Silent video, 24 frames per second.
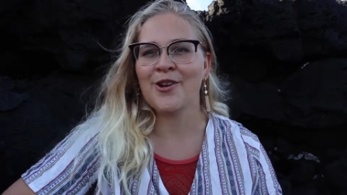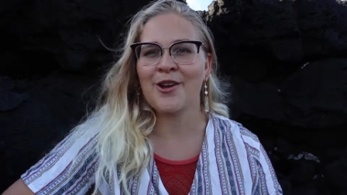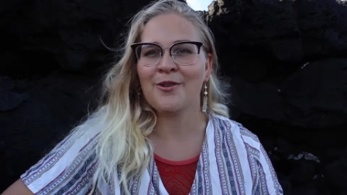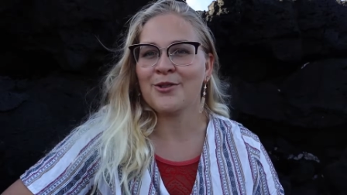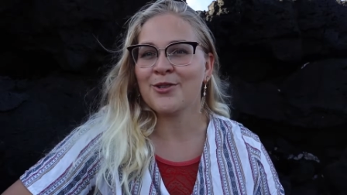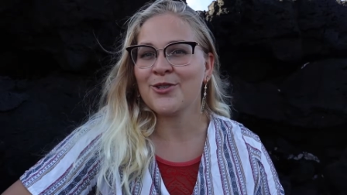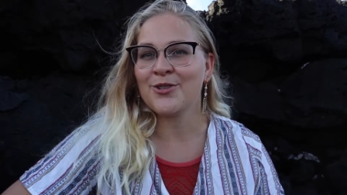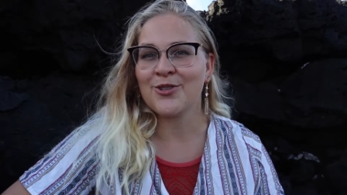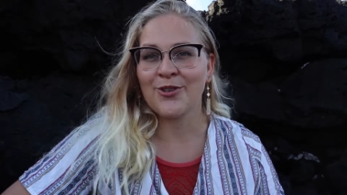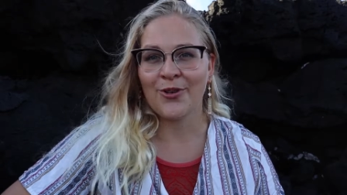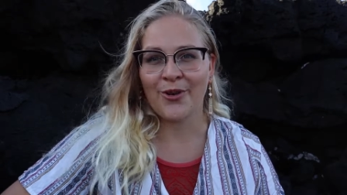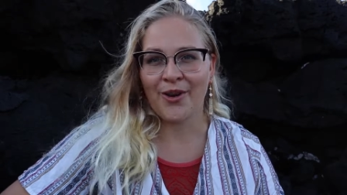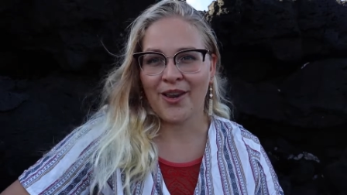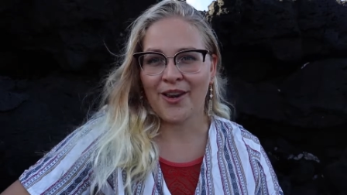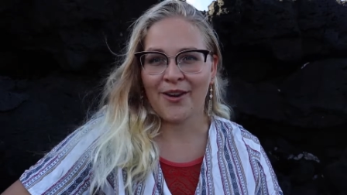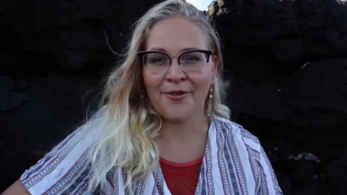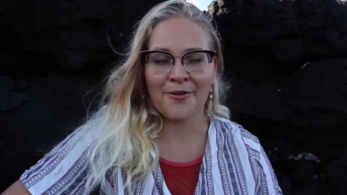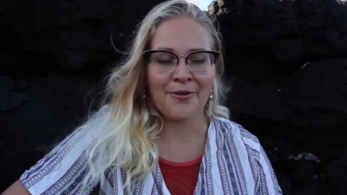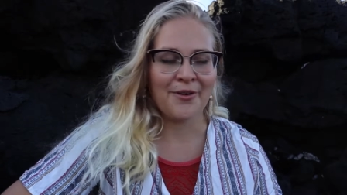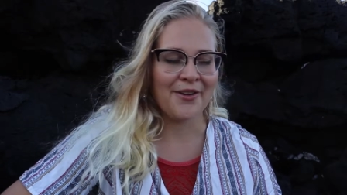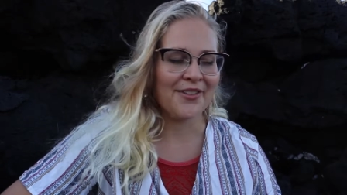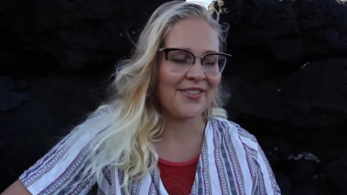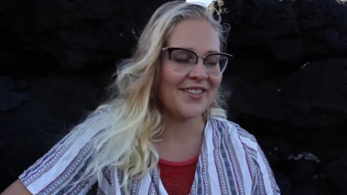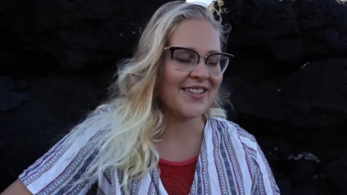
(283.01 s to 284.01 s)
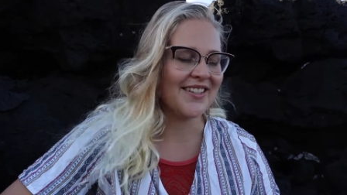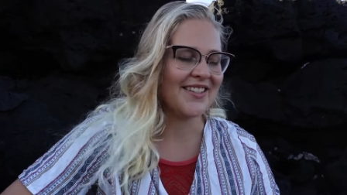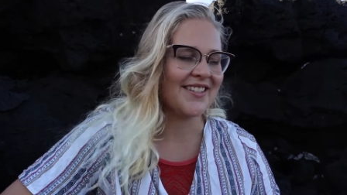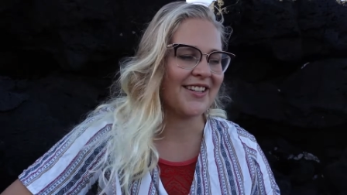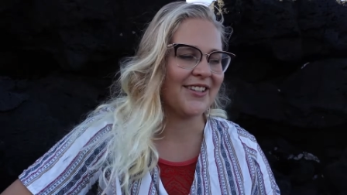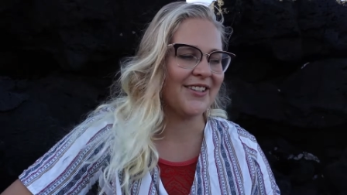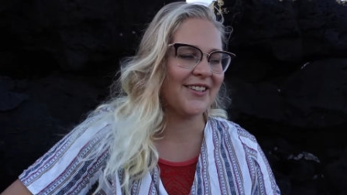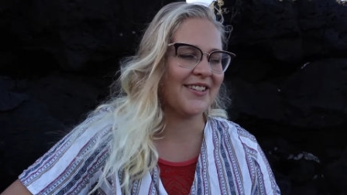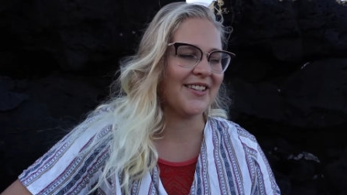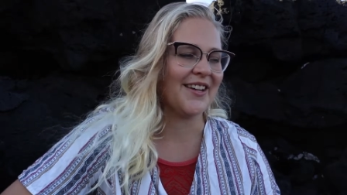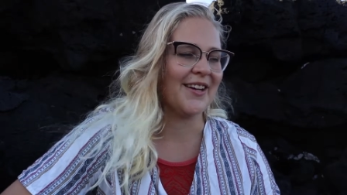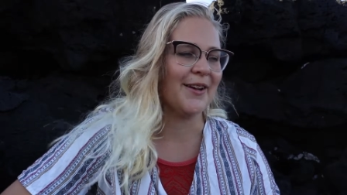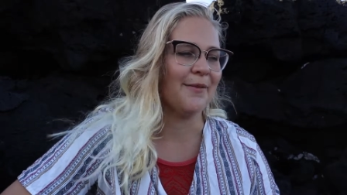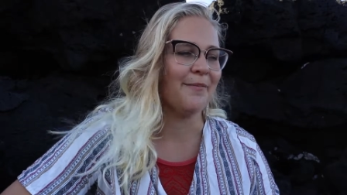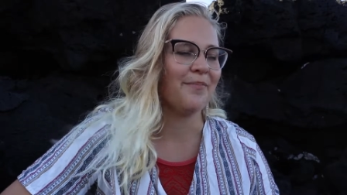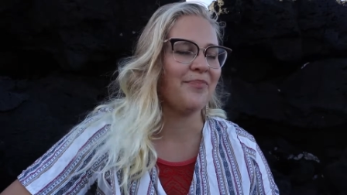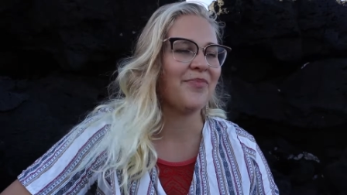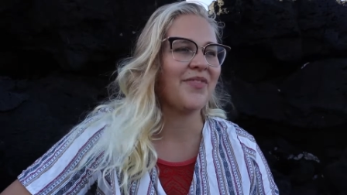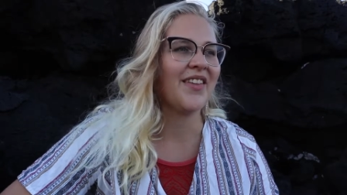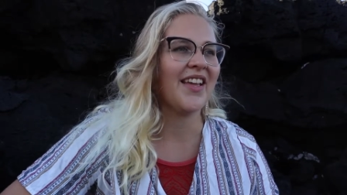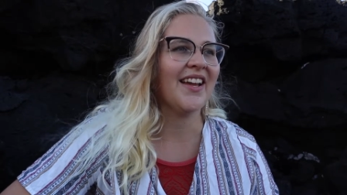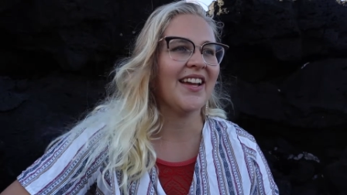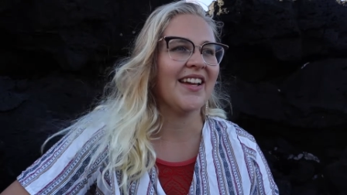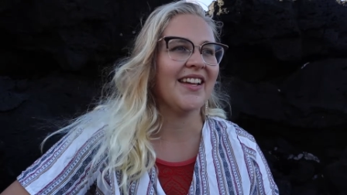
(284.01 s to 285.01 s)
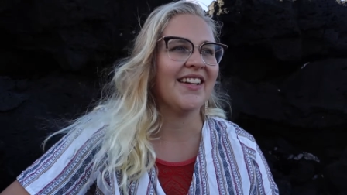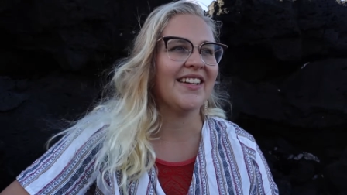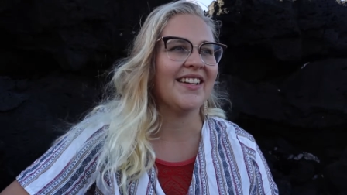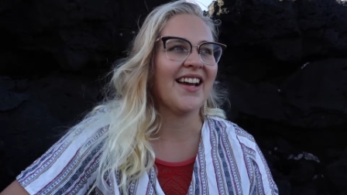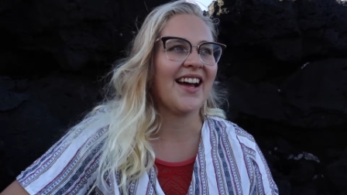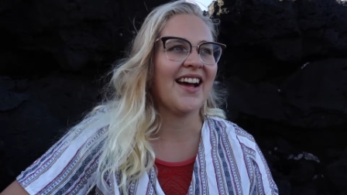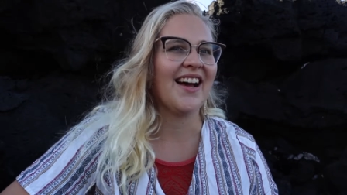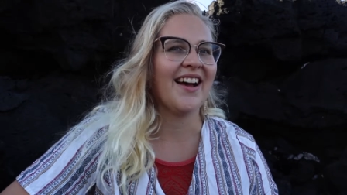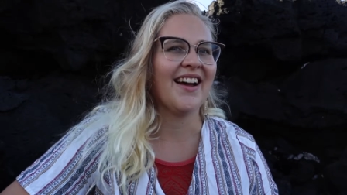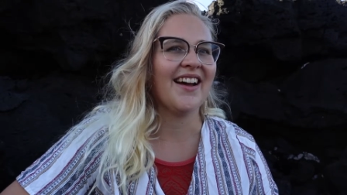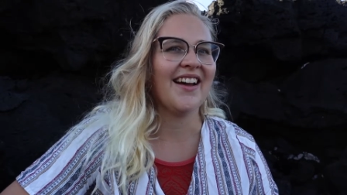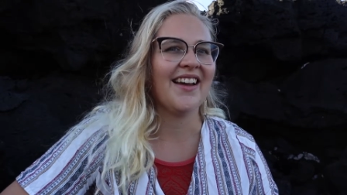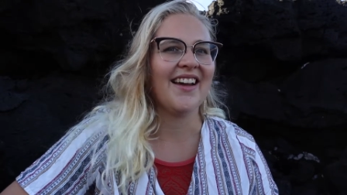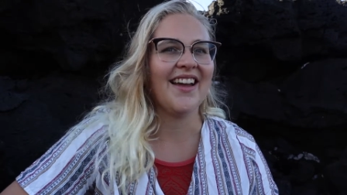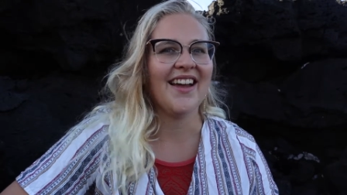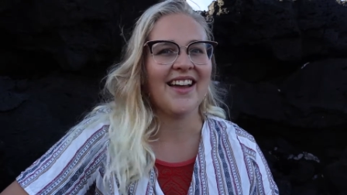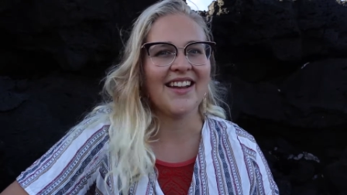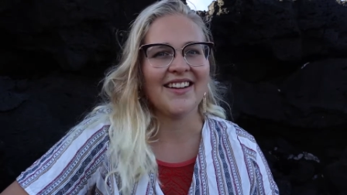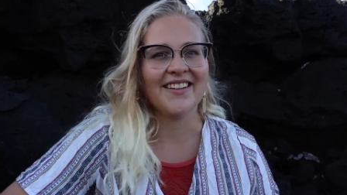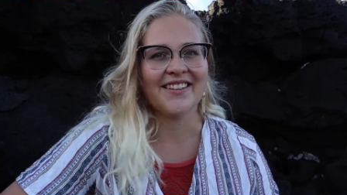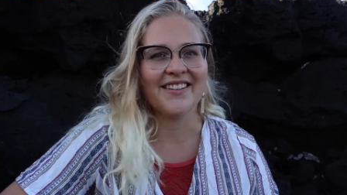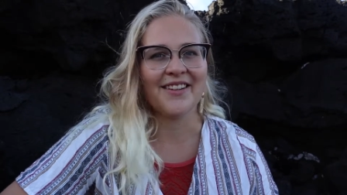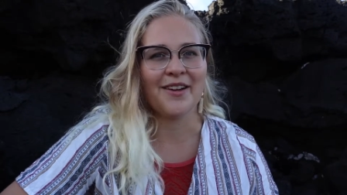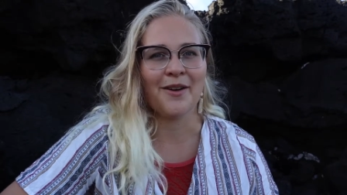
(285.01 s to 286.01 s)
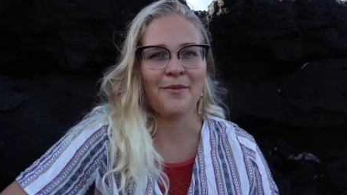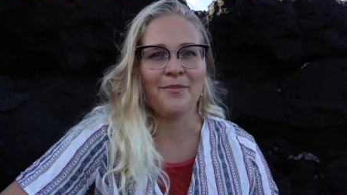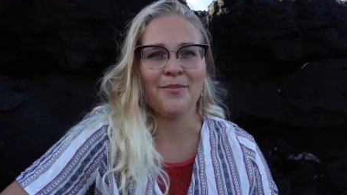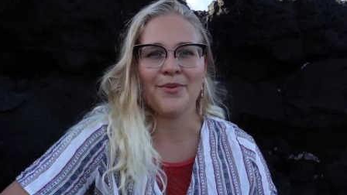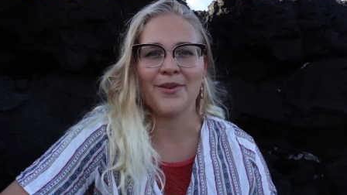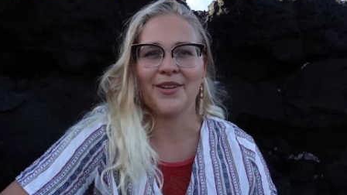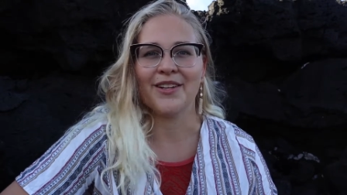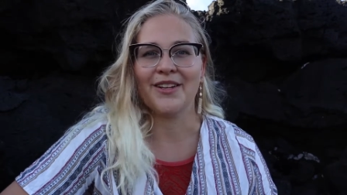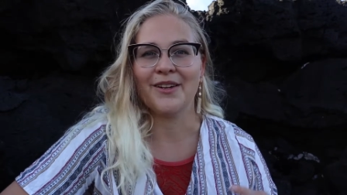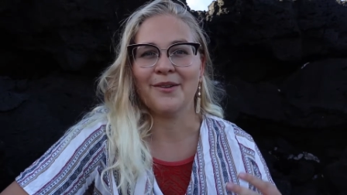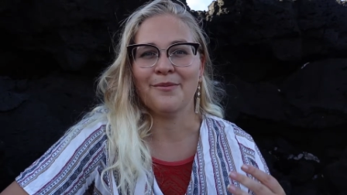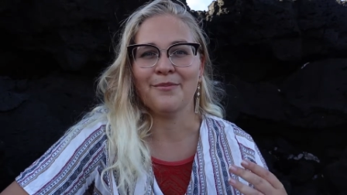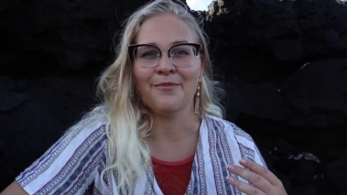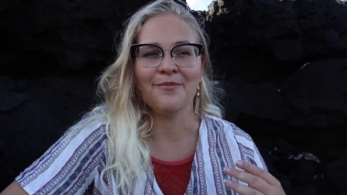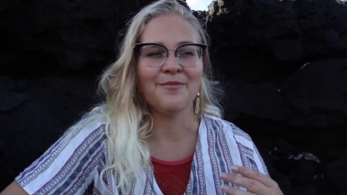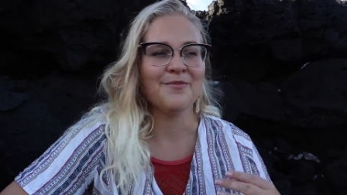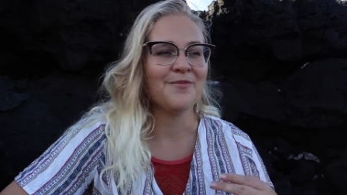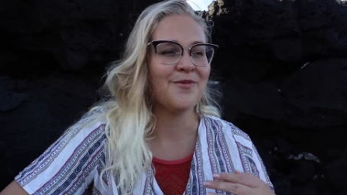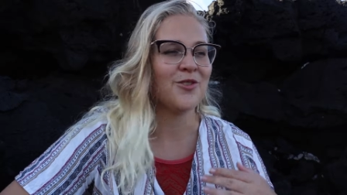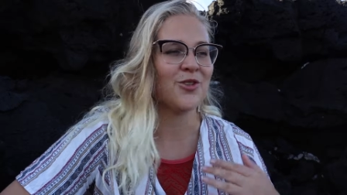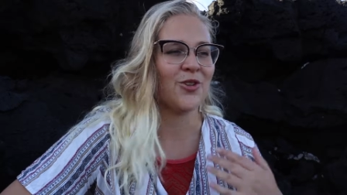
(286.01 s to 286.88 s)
I was joking around the entire time, and I ended up um,